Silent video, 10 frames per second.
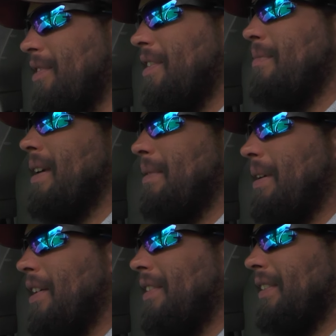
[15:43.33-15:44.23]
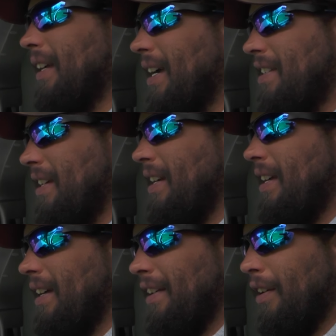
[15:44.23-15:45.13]
was on the back coyote, the guy said uh, he
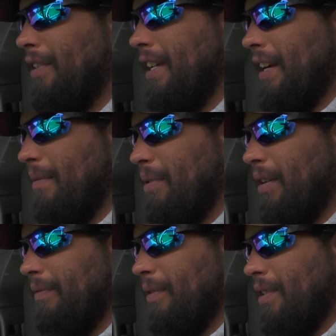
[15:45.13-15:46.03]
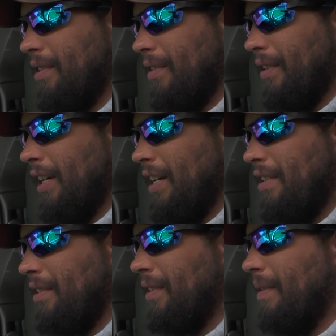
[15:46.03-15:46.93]
had it all taken apart for us already.
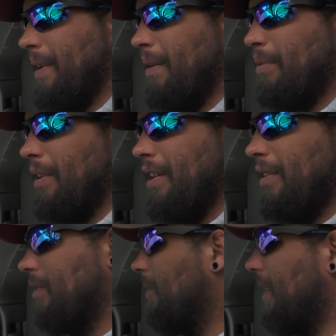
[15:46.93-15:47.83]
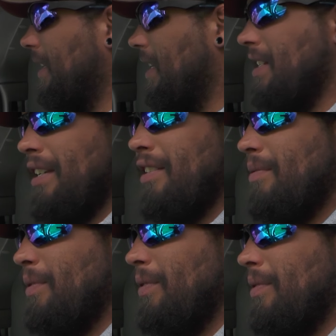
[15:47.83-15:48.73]
So I made it pretty quick and easy and
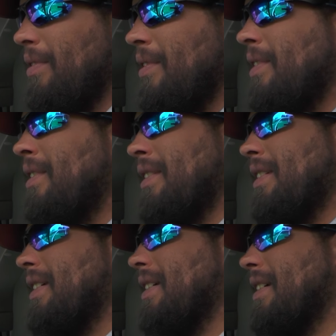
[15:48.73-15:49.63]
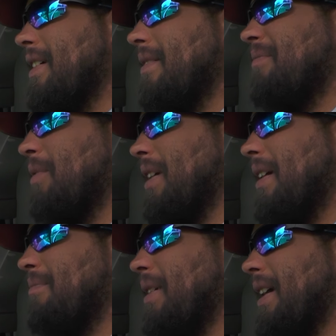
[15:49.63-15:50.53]
smooth. Uh, went
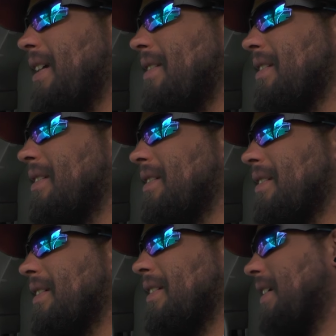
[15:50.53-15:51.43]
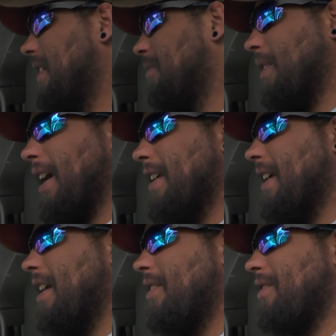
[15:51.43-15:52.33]
ahead and paid and then uh,
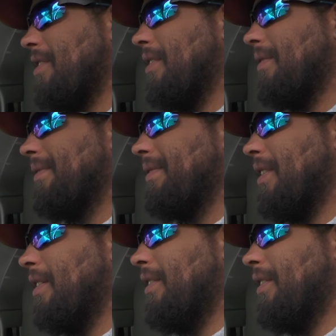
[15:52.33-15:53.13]
heading out. So